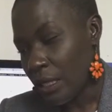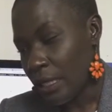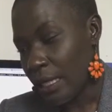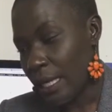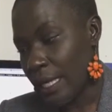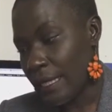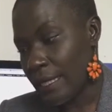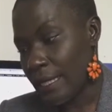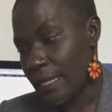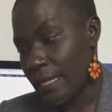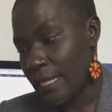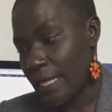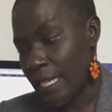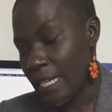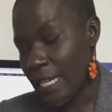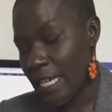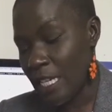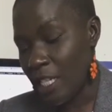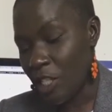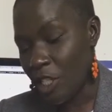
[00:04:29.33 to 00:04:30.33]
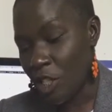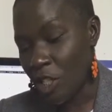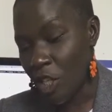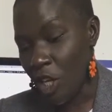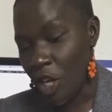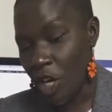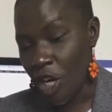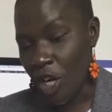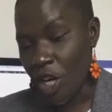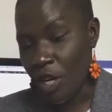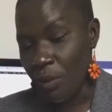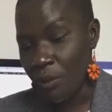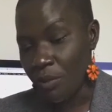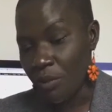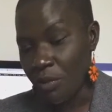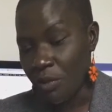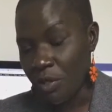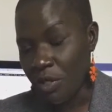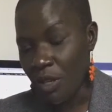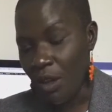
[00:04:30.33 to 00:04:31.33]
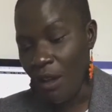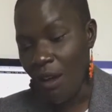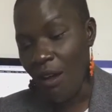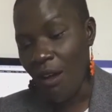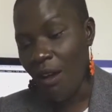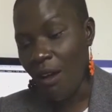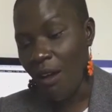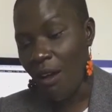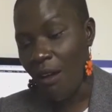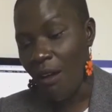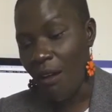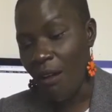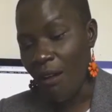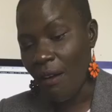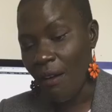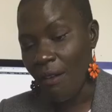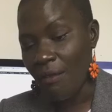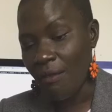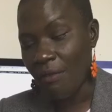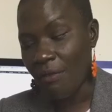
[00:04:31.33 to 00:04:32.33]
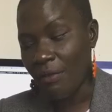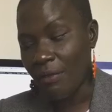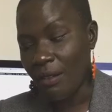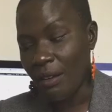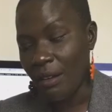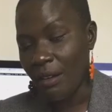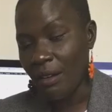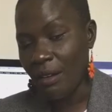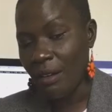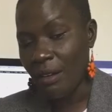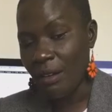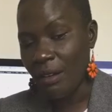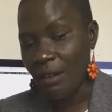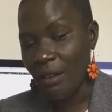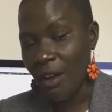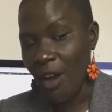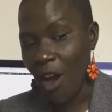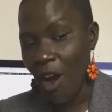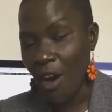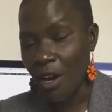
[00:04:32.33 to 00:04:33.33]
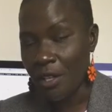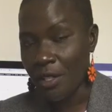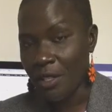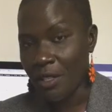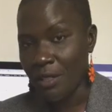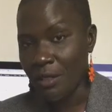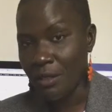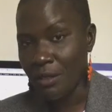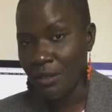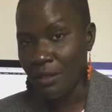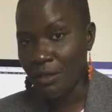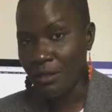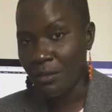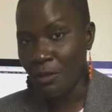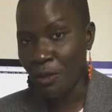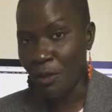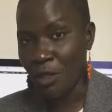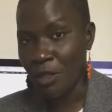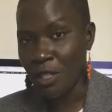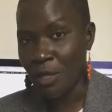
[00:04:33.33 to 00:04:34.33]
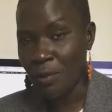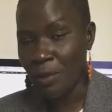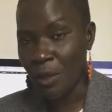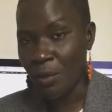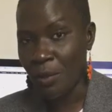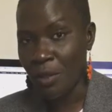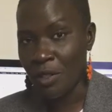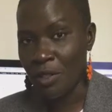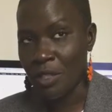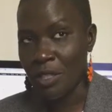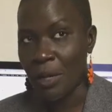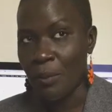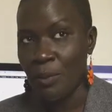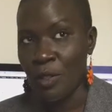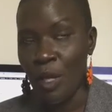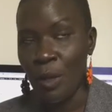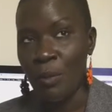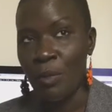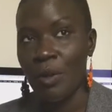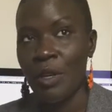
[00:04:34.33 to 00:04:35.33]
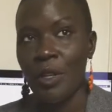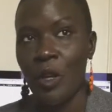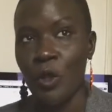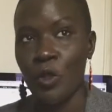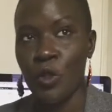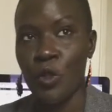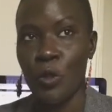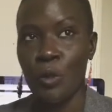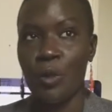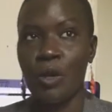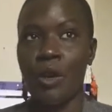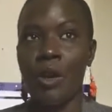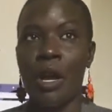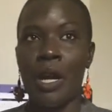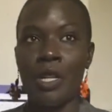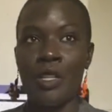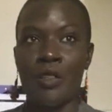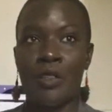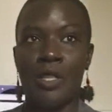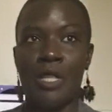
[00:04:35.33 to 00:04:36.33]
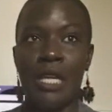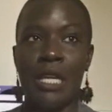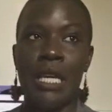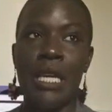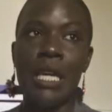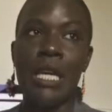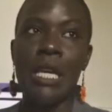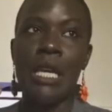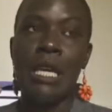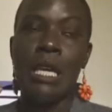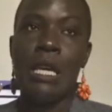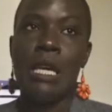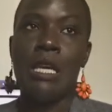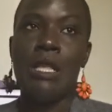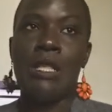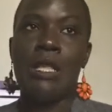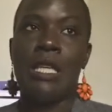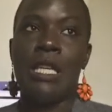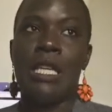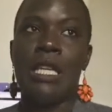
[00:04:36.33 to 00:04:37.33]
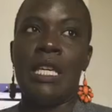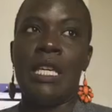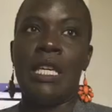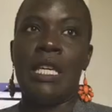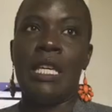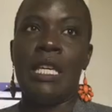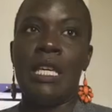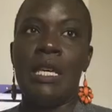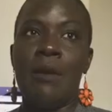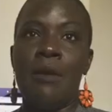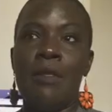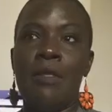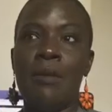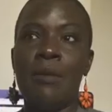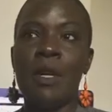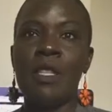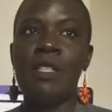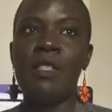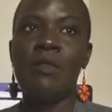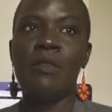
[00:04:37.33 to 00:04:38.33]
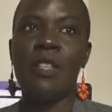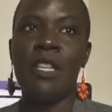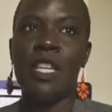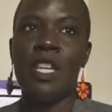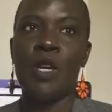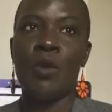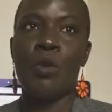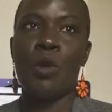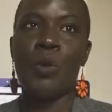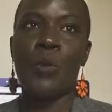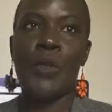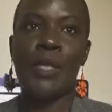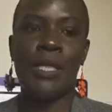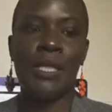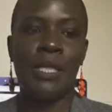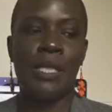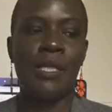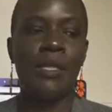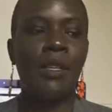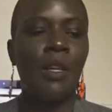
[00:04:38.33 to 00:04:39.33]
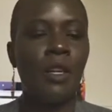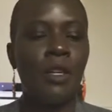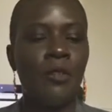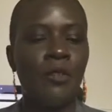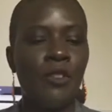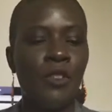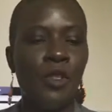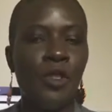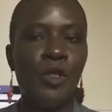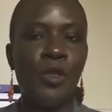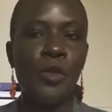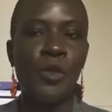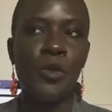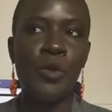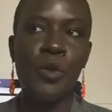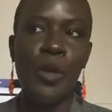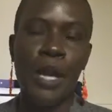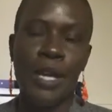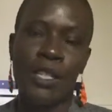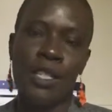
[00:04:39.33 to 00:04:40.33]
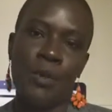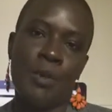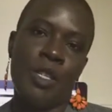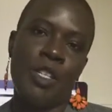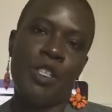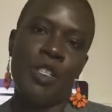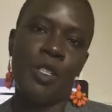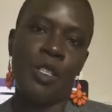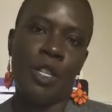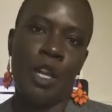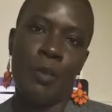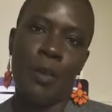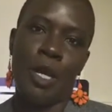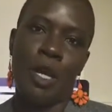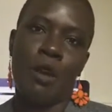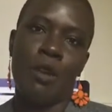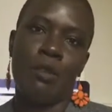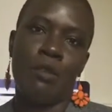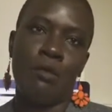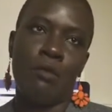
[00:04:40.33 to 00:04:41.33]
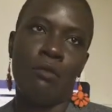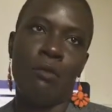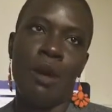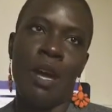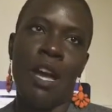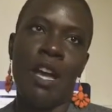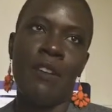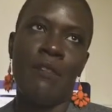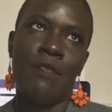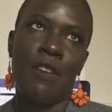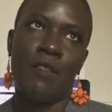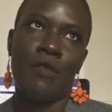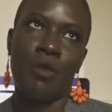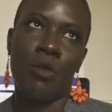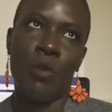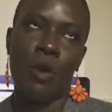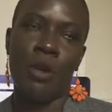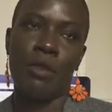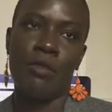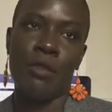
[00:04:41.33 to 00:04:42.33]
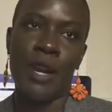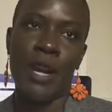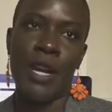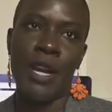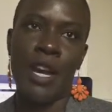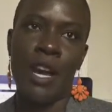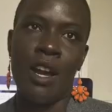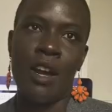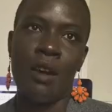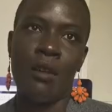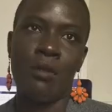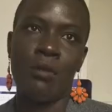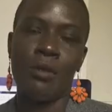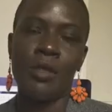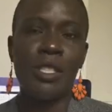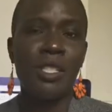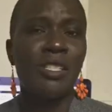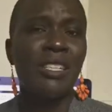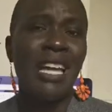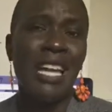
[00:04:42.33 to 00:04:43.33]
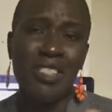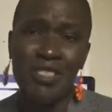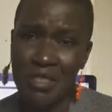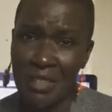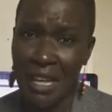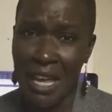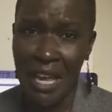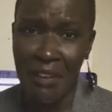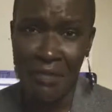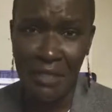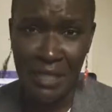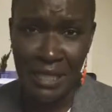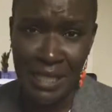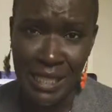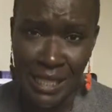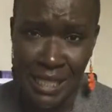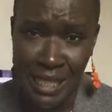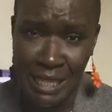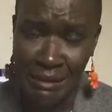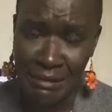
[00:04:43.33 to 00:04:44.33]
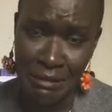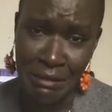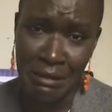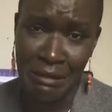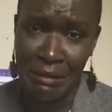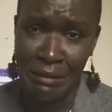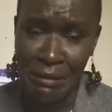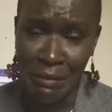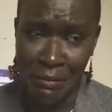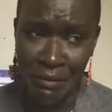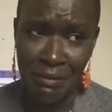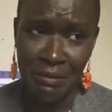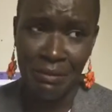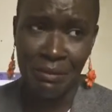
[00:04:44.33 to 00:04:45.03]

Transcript: Let's see, in terms of art for September. September and October are actually the months of the year when we see a lot of new exhibitions coming out. My favorite one right now, which actually I haven't seen yet, so